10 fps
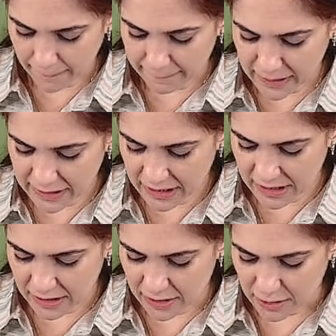
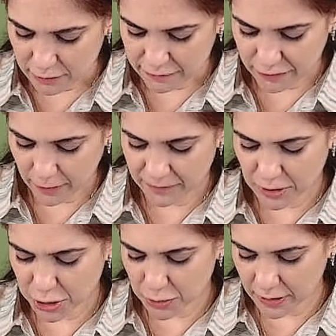money from
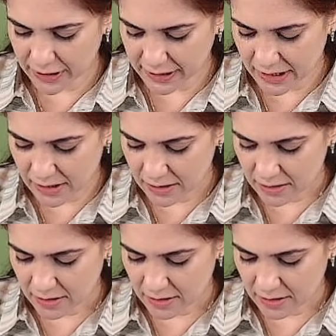the surety.